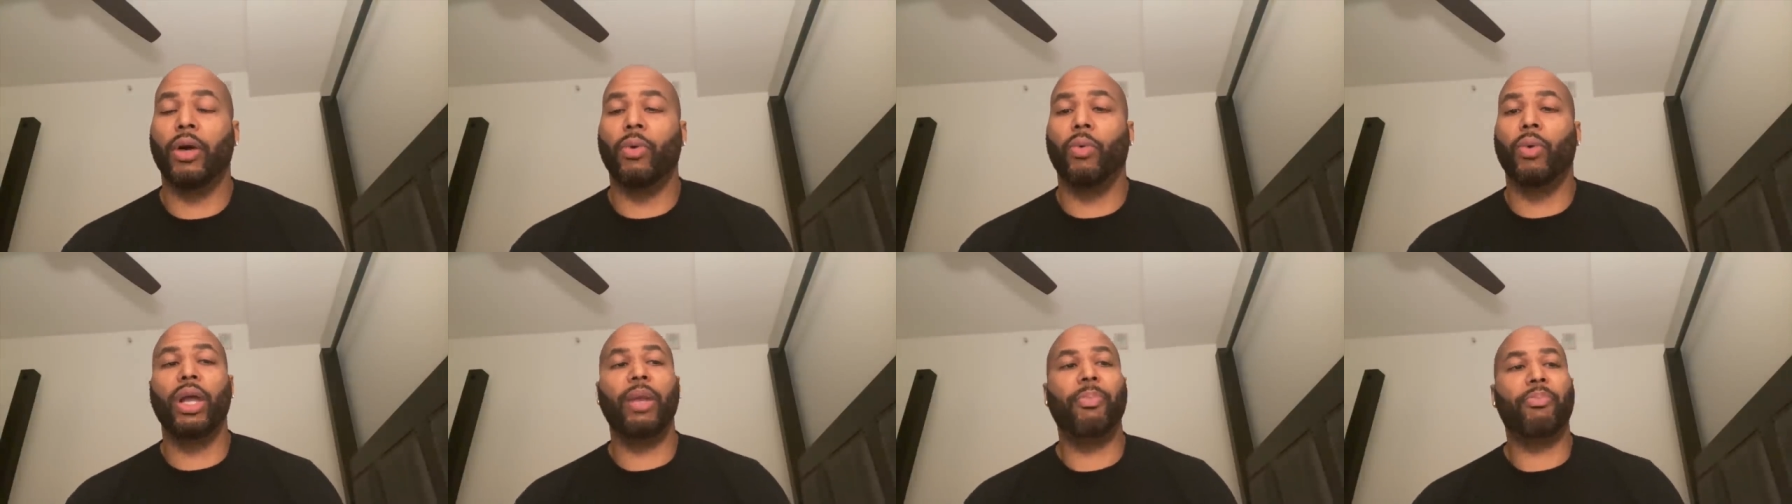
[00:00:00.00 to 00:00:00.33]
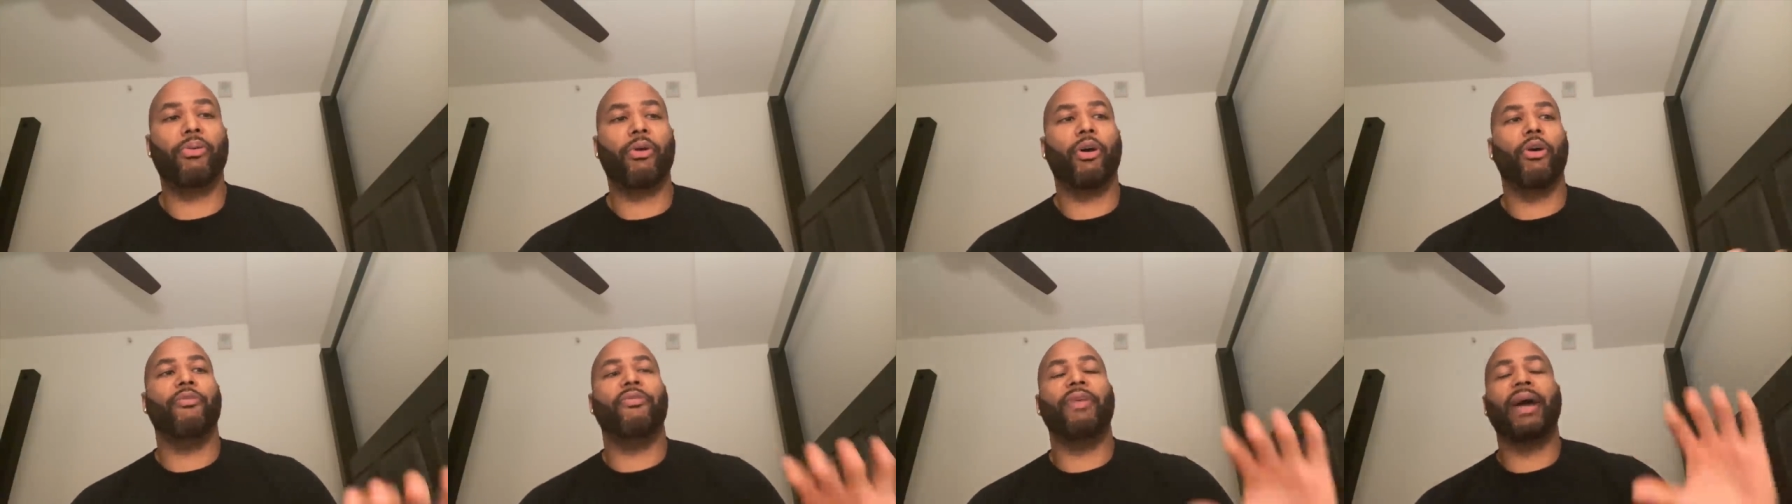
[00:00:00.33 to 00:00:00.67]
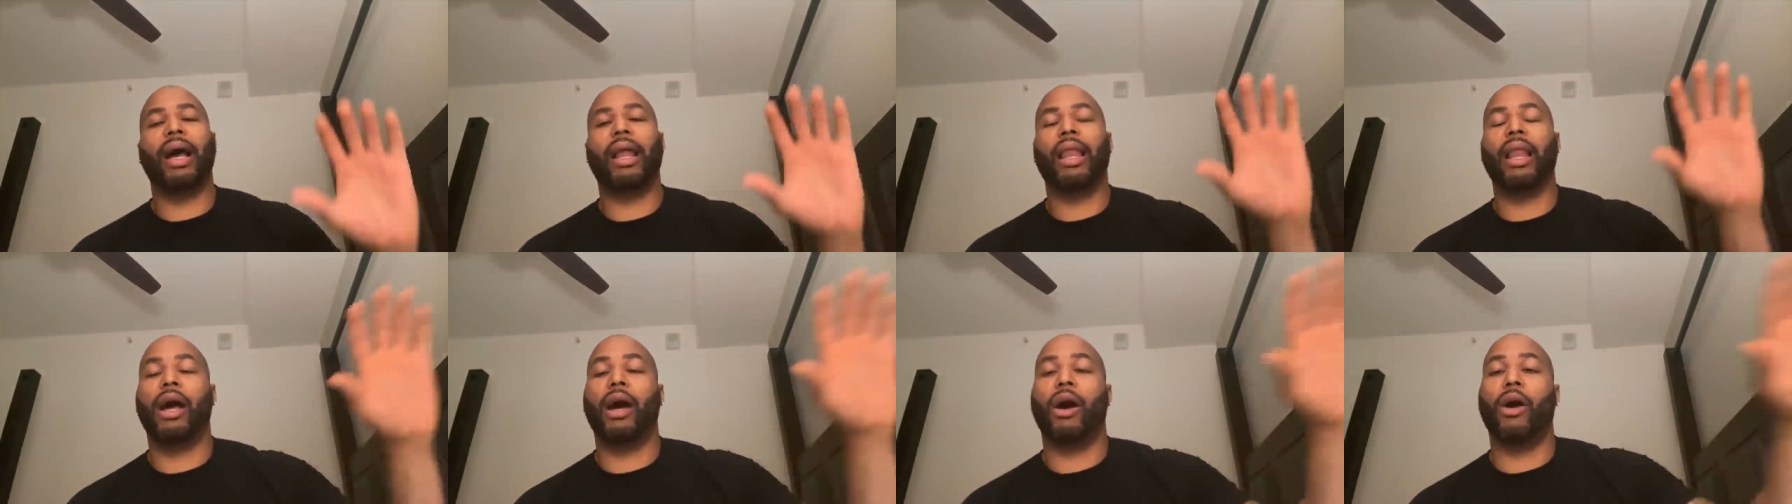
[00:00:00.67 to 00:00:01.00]
We
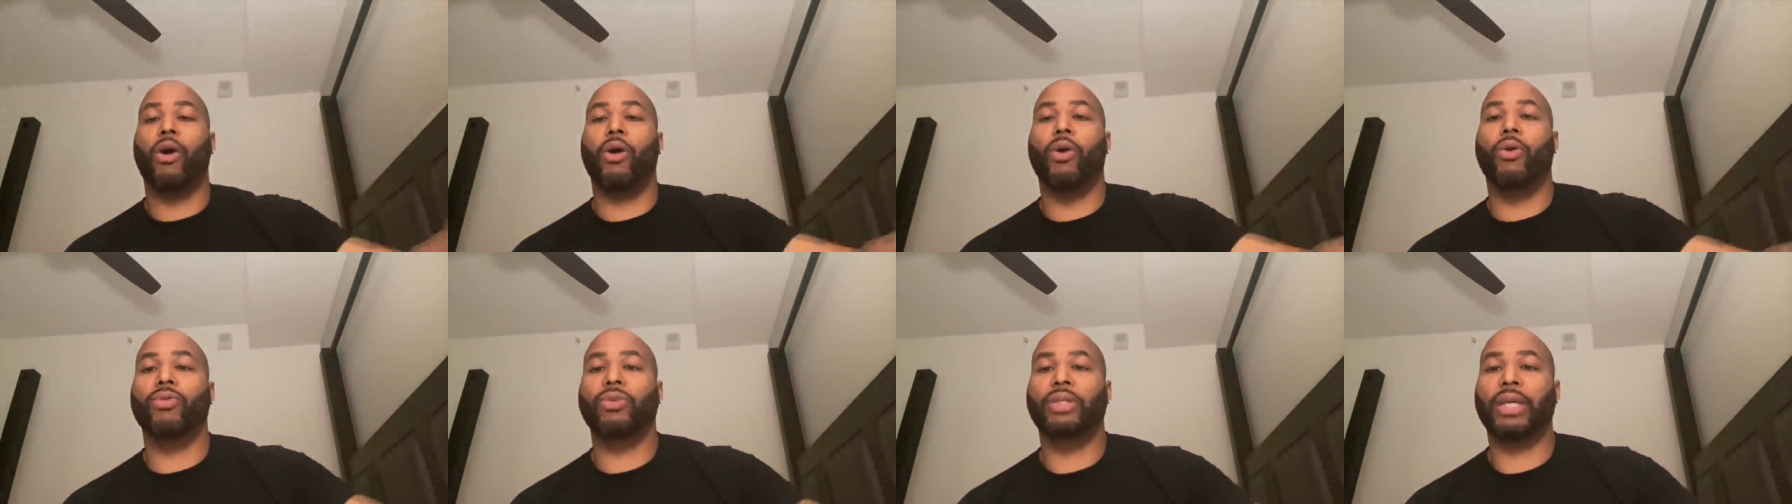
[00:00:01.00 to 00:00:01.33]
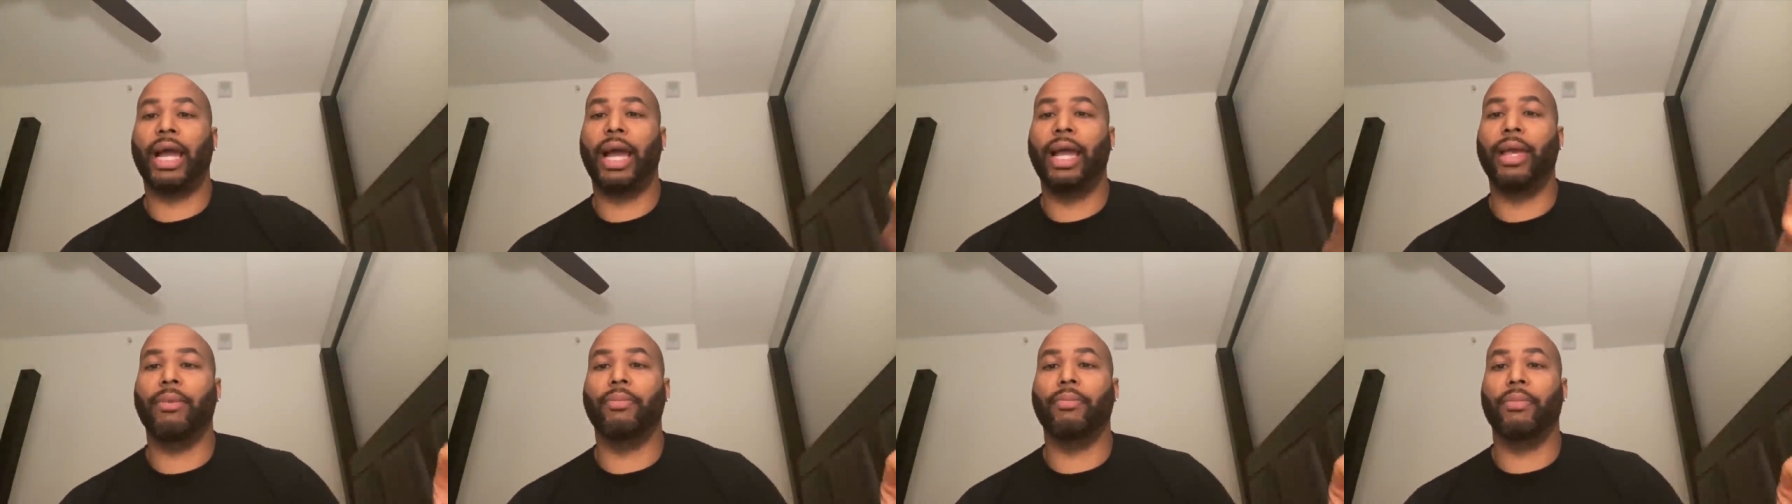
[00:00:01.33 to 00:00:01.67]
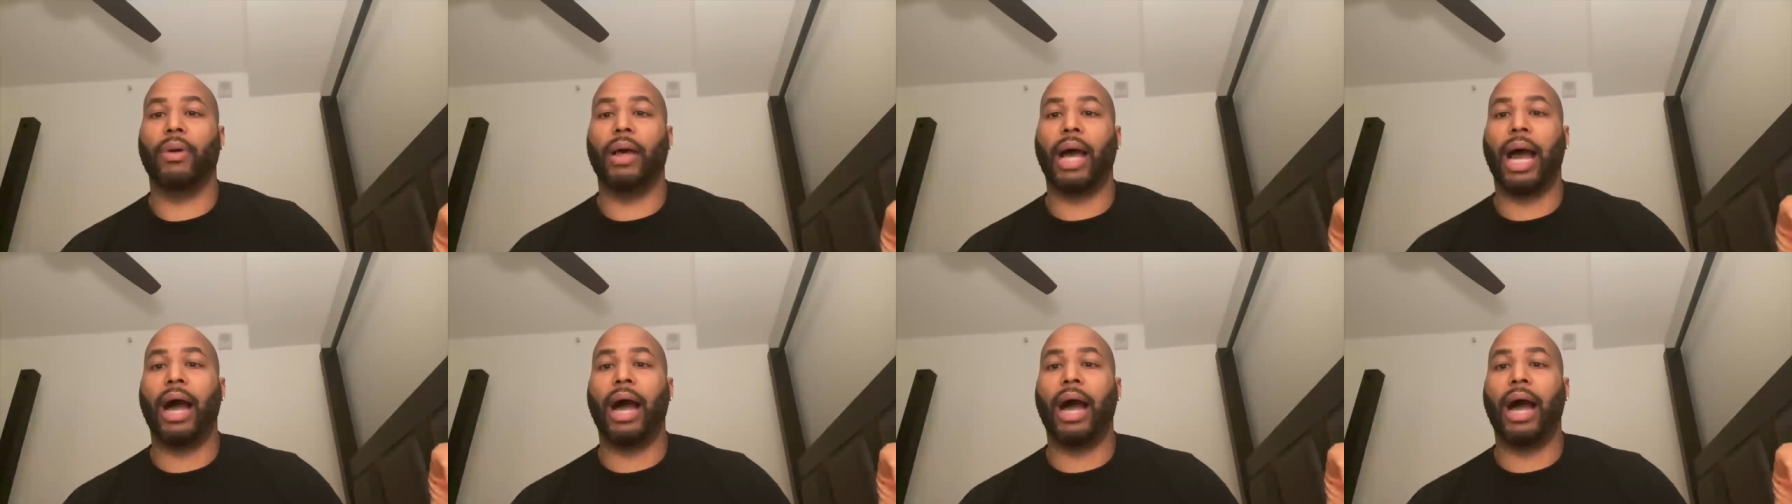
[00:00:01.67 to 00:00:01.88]
profile our own type,